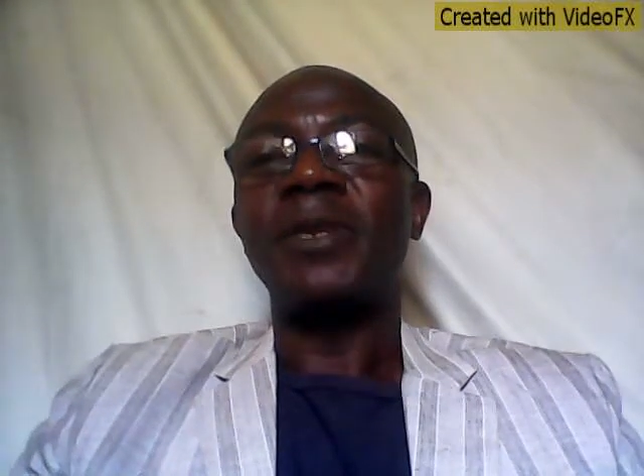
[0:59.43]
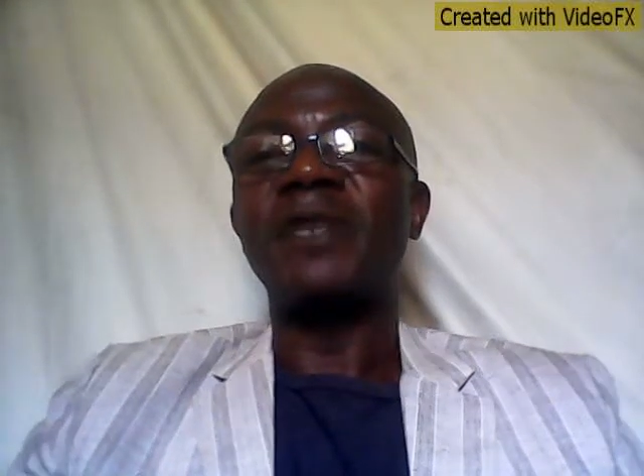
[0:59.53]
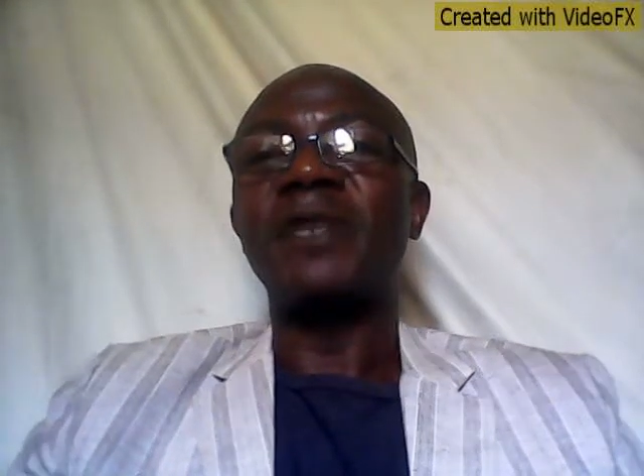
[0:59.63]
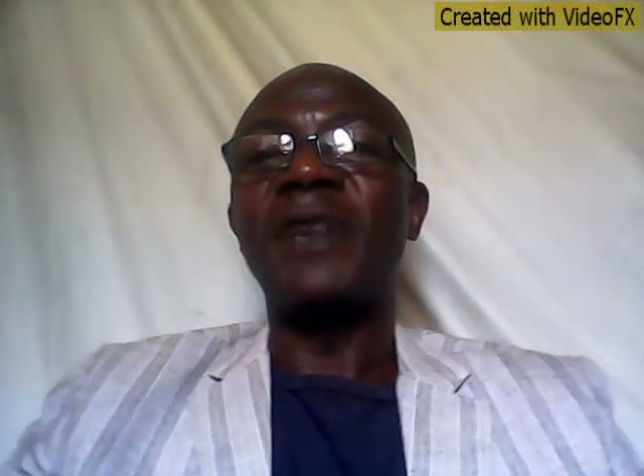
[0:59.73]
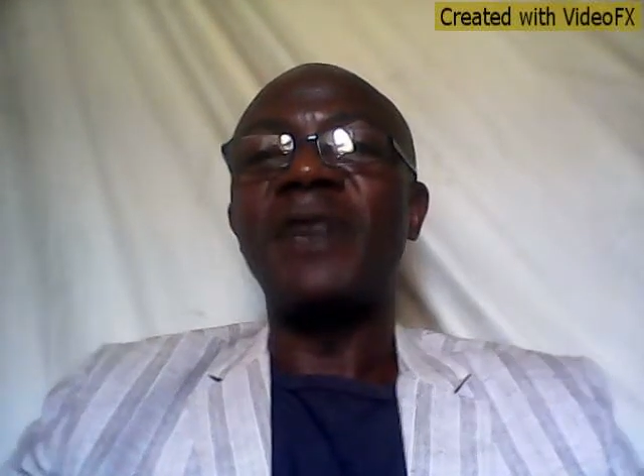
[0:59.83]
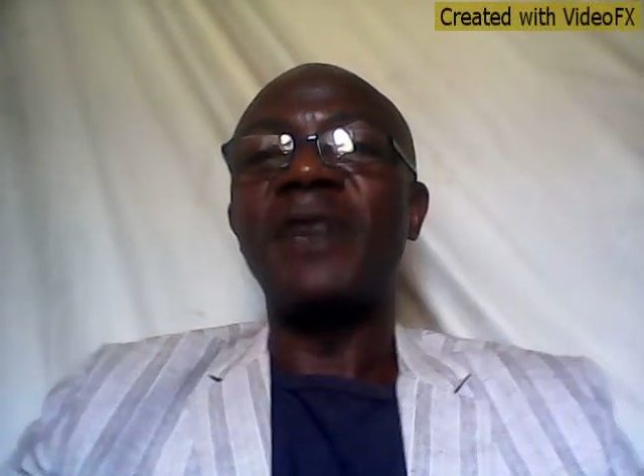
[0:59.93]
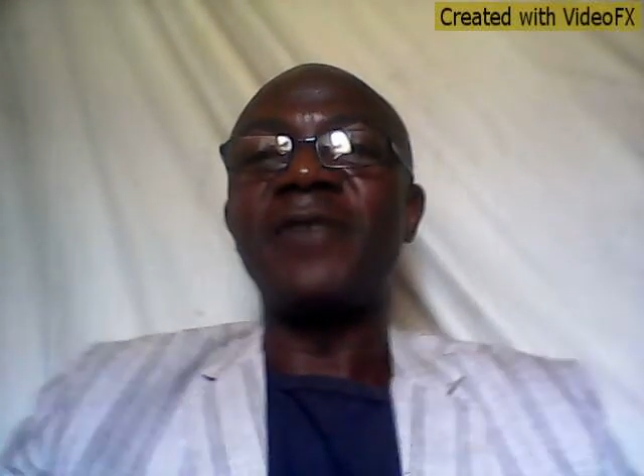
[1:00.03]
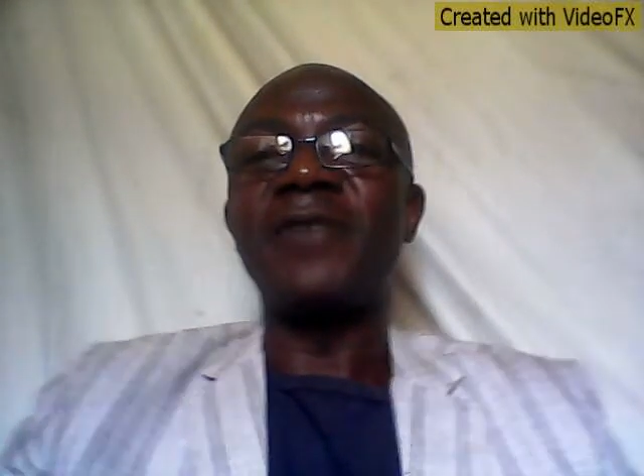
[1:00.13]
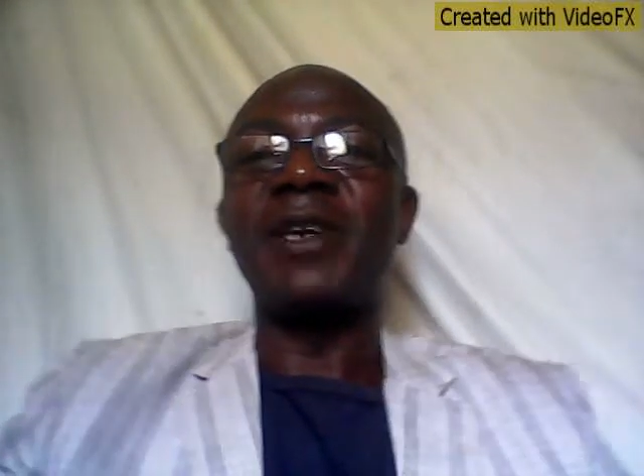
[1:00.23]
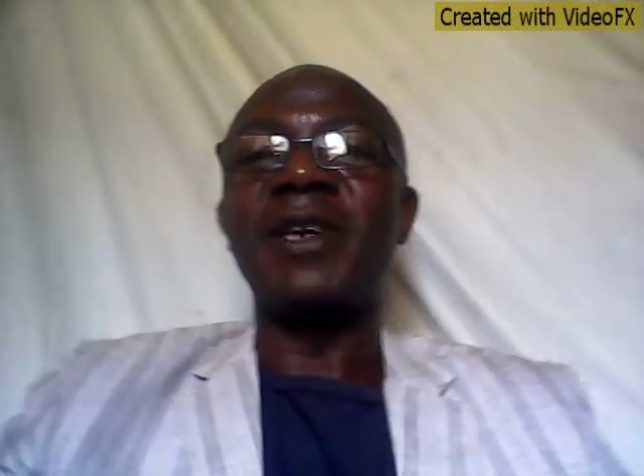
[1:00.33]
It is very,
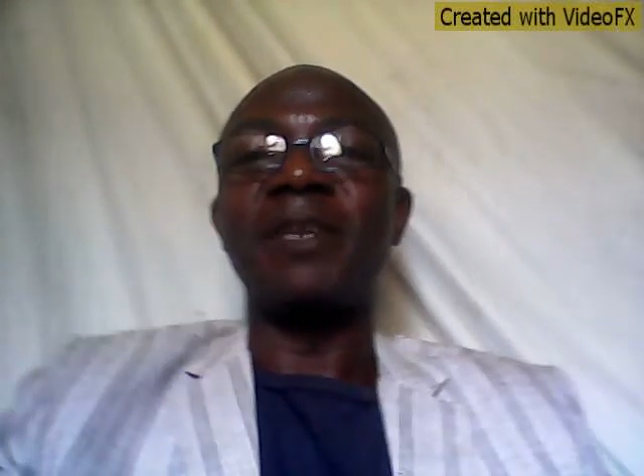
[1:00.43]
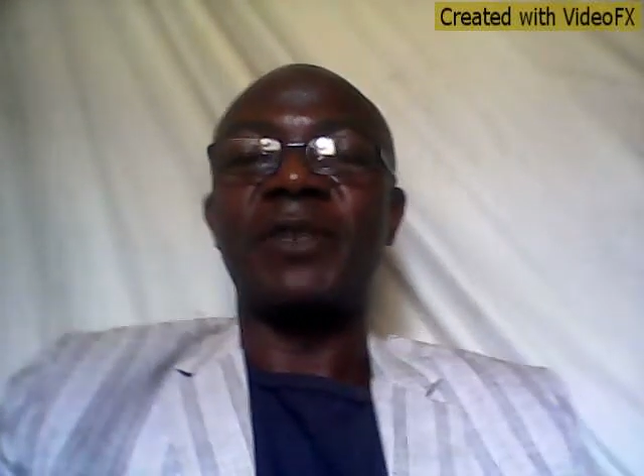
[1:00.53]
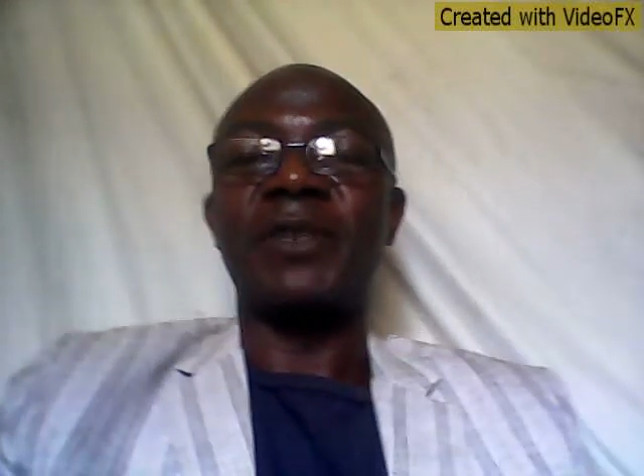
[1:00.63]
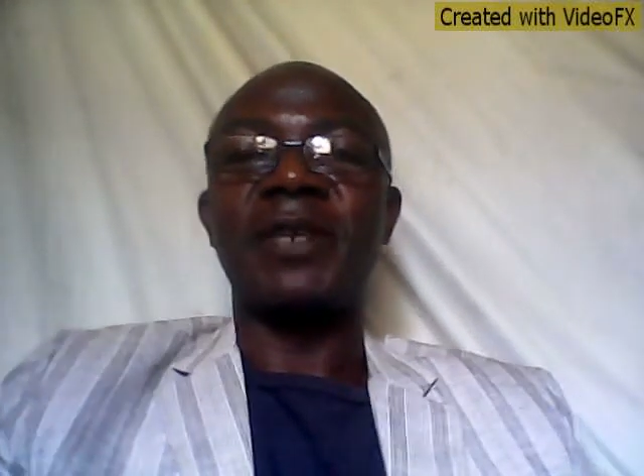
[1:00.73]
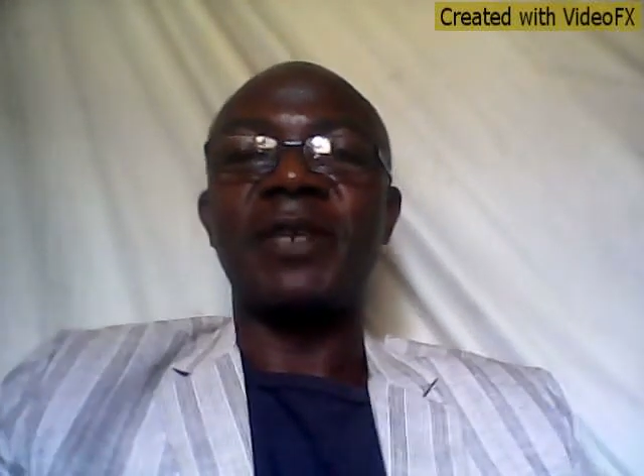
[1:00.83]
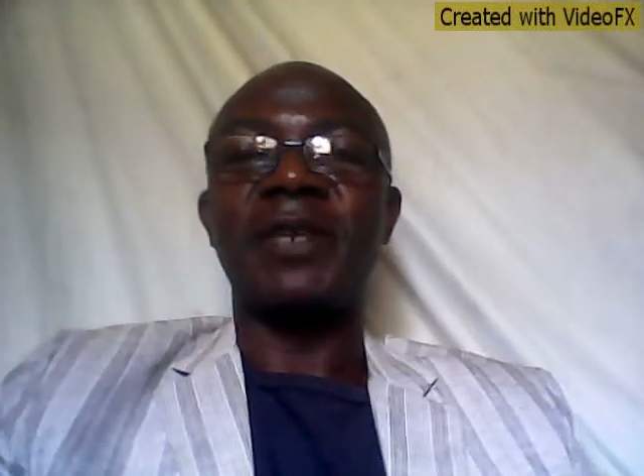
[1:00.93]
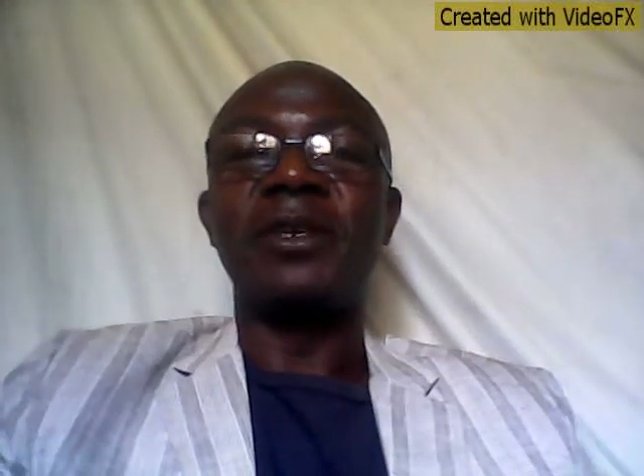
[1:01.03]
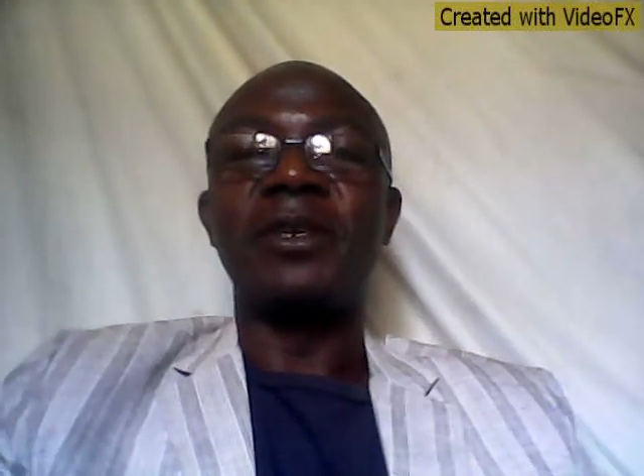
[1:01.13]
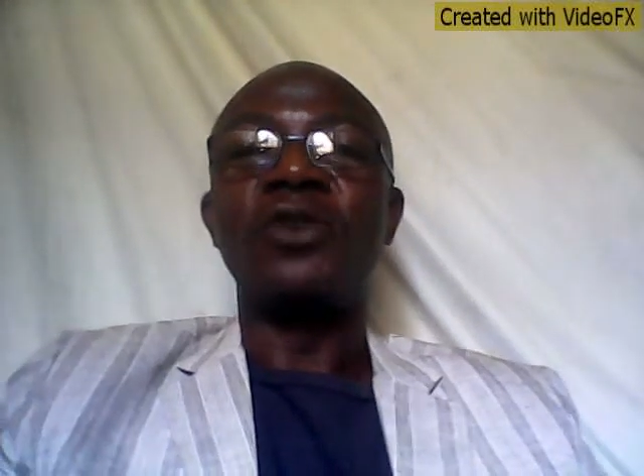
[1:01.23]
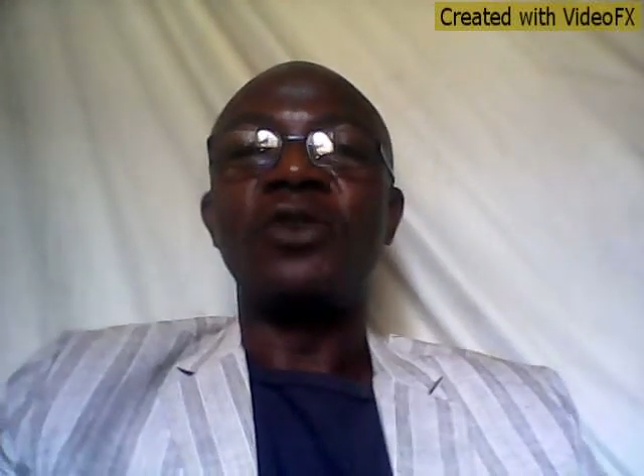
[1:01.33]
very important
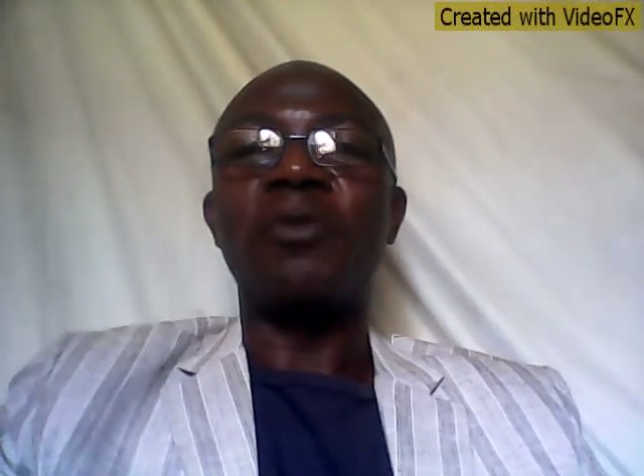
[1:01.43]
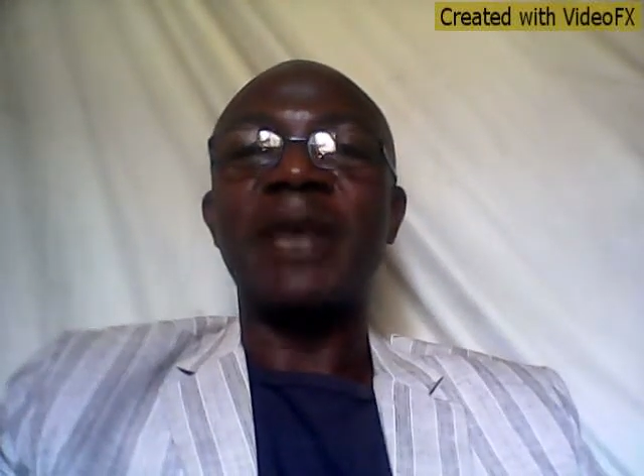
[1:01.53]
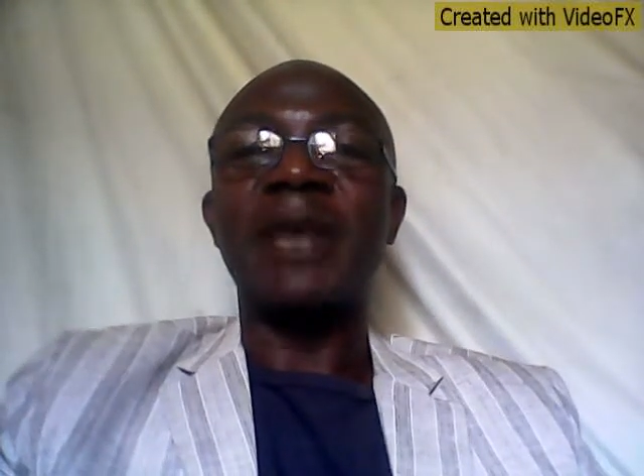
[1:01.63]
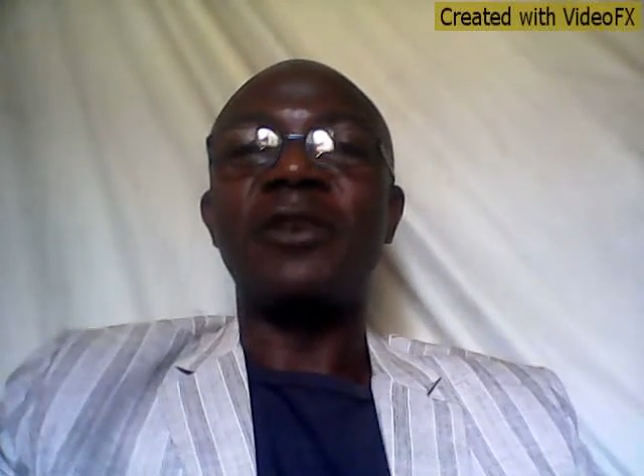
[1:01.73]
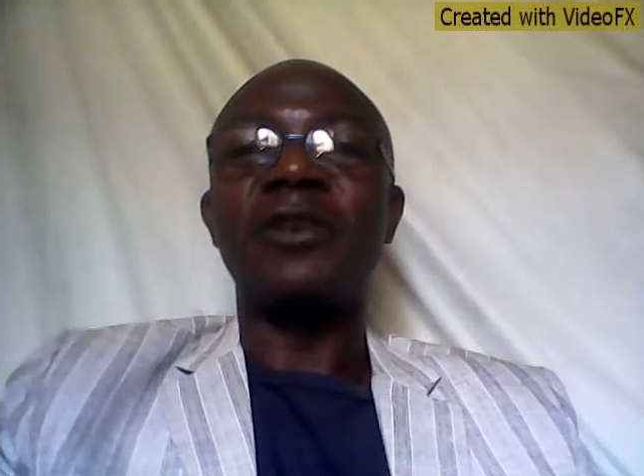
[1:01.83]
to plan